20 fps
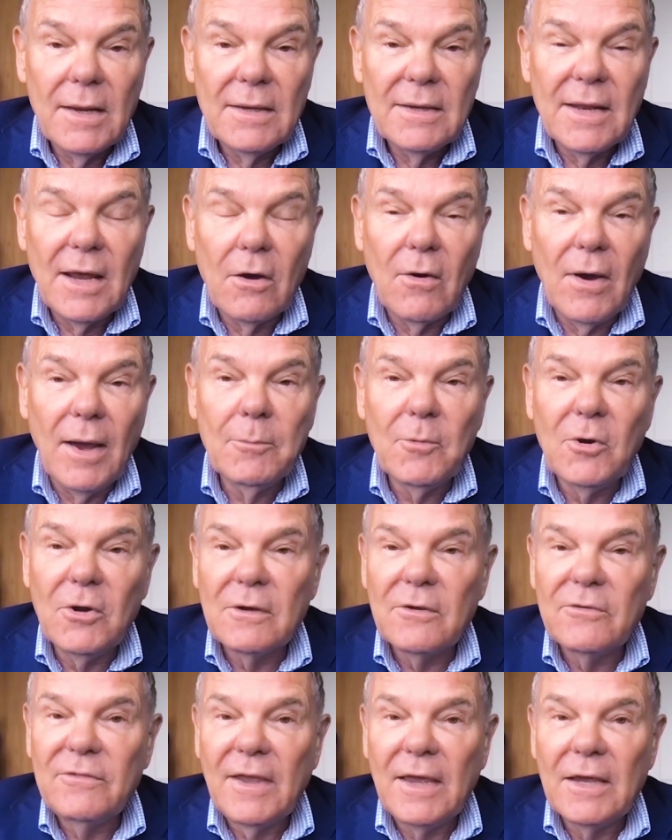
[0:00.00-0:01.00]
Now, I'm going
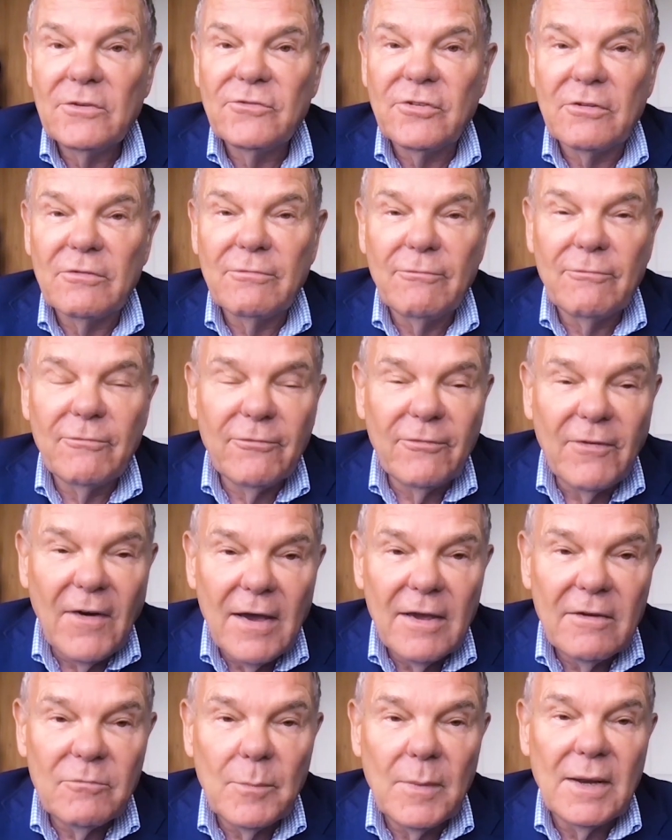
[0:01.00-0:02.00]
to take just
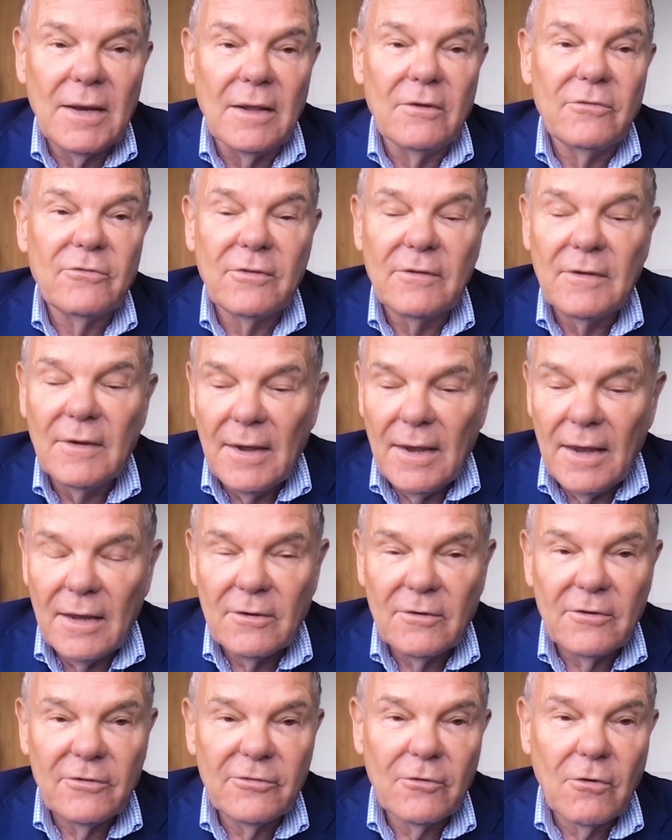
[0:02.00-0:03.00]
5 minutes and
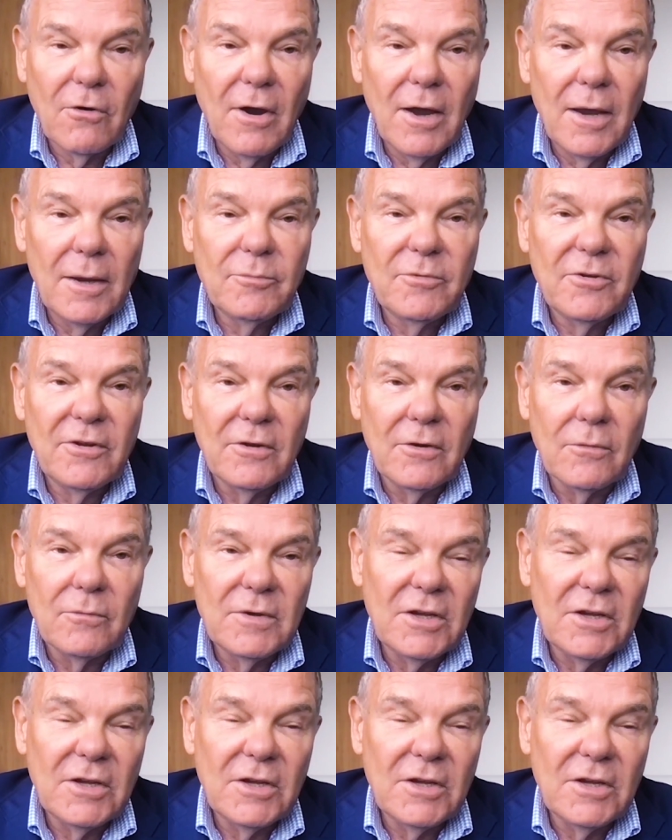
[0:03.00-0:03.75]
describe to you,